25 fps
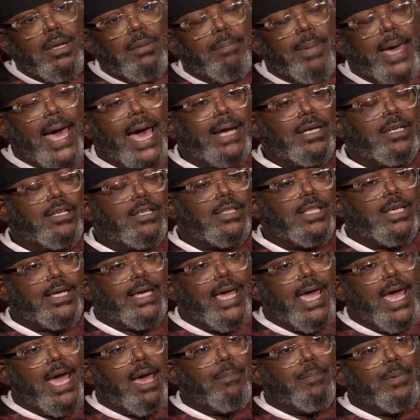back to the
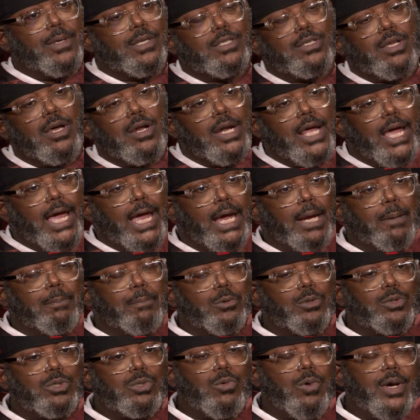campus on
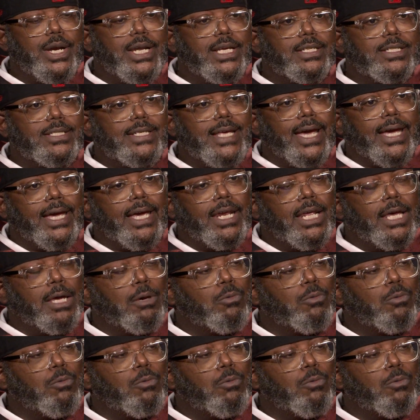April 22nd.